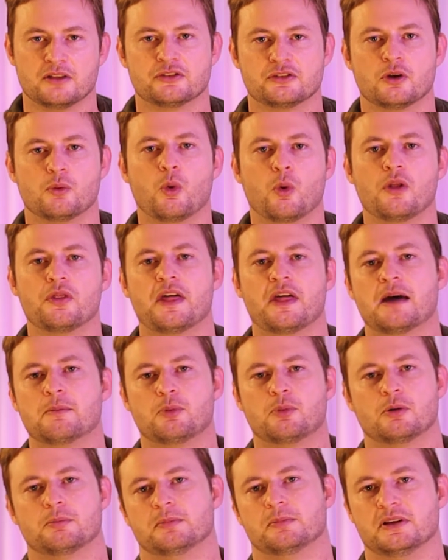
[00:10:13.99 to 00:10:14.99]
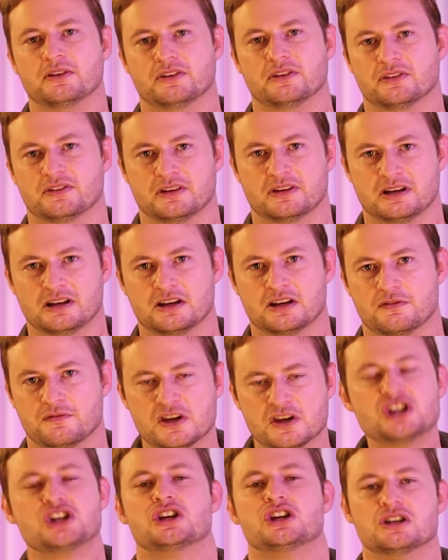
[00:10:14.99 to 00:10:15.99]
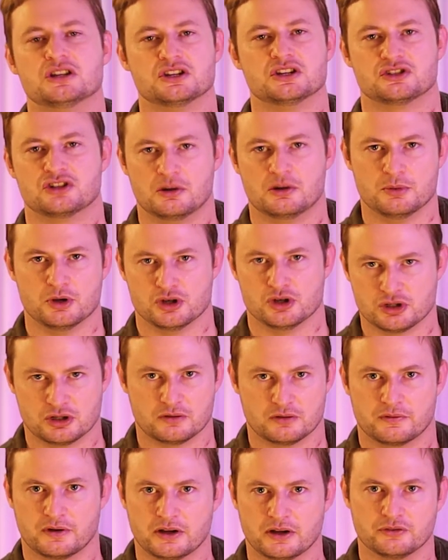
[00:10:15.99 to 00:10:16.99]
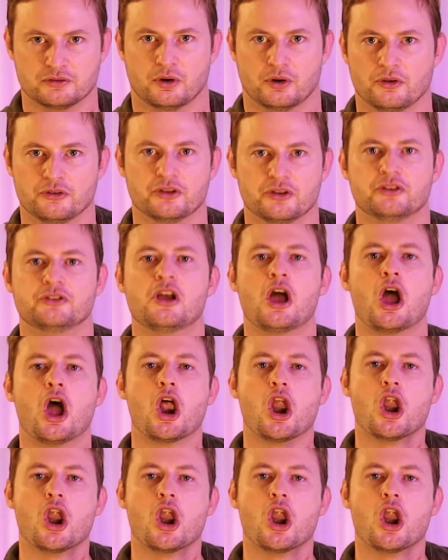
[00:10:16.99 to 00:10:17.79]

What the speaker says: So what that problem is an inefficient distribution of resources,